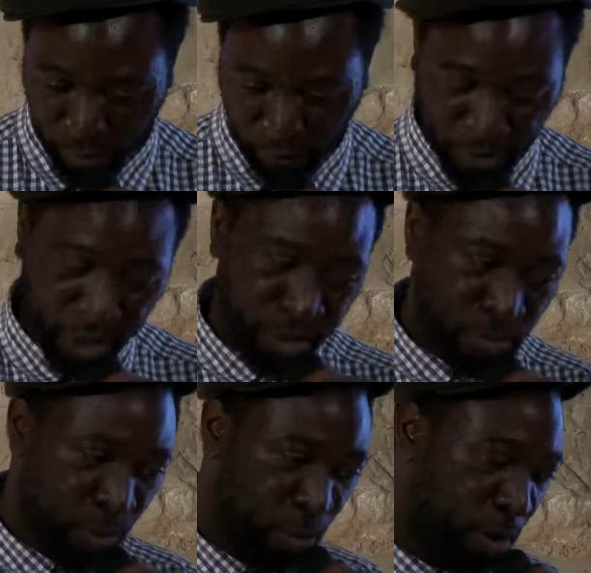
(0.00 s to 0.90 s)

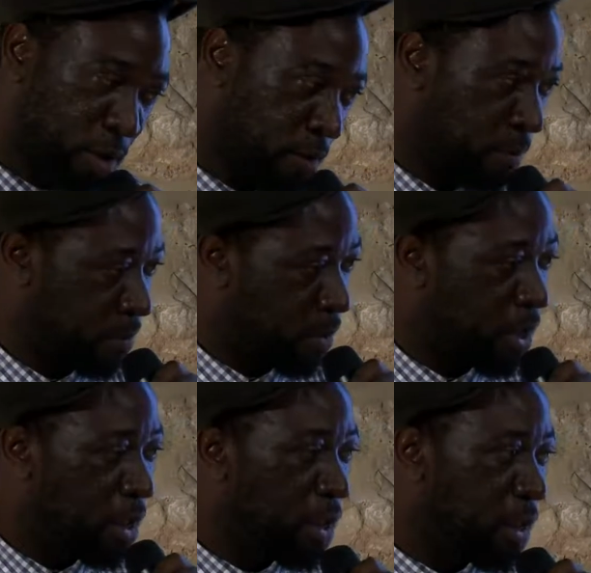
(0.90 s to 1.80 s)
fact, maybe,
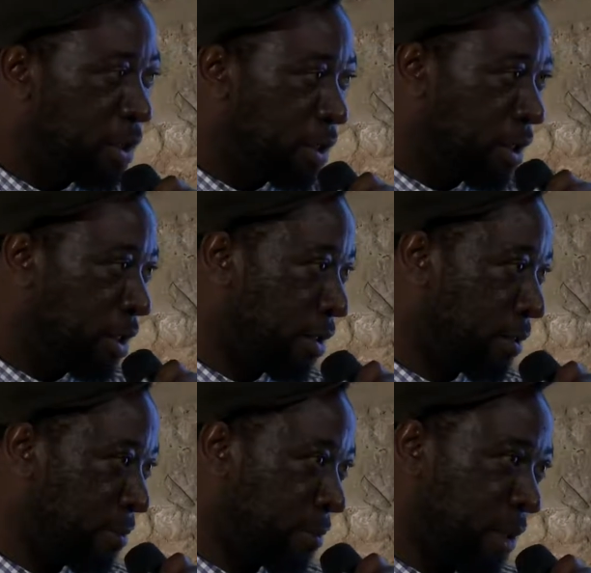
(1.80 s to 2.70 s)

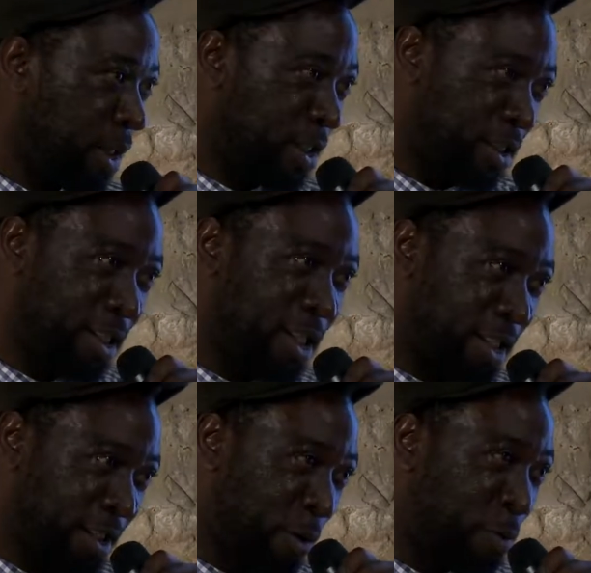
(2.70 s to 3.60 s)
there
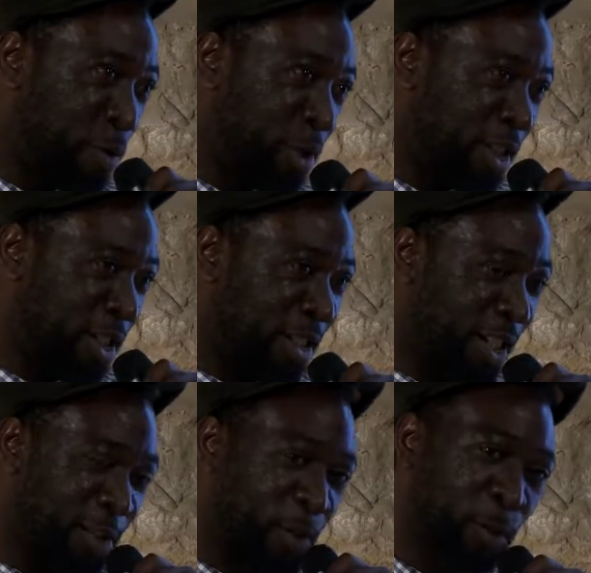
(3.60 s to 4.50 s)
is a community
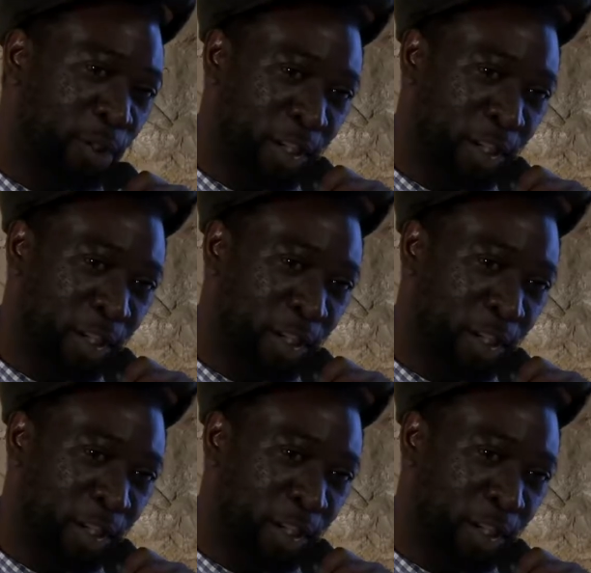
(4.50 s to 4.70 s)
that's called